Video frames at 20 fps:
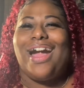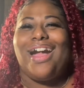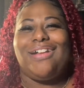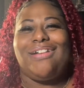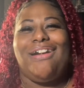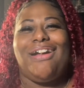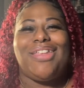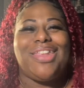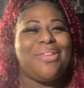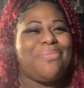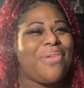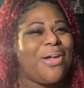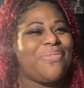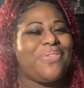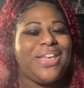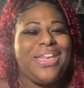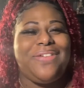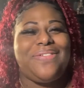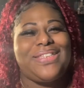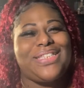I called him
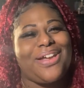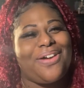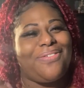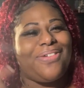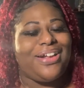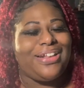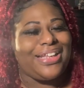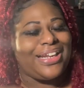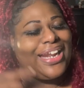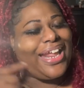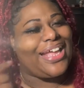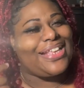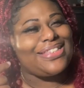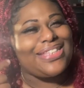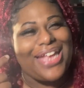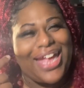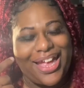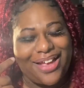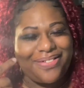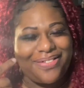up when he was at work the
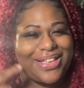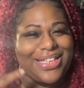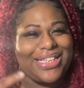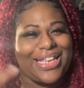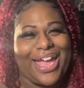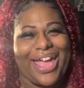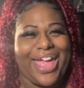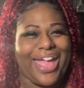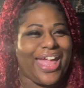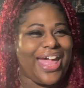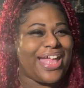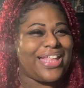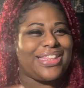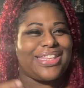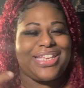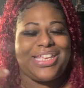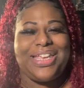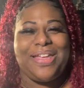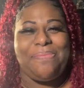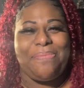next day because I had
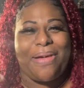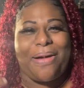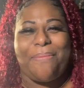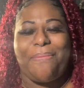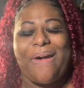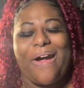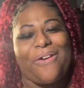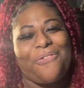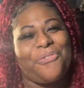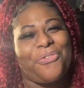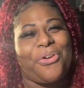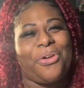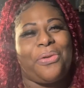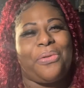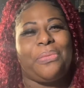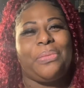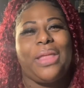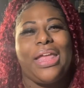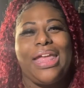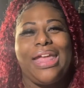got the email back
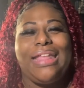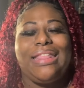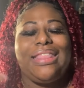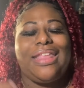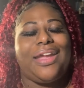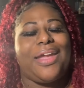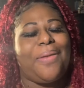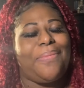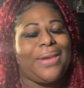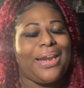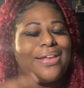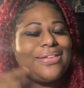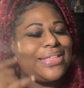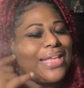from the company.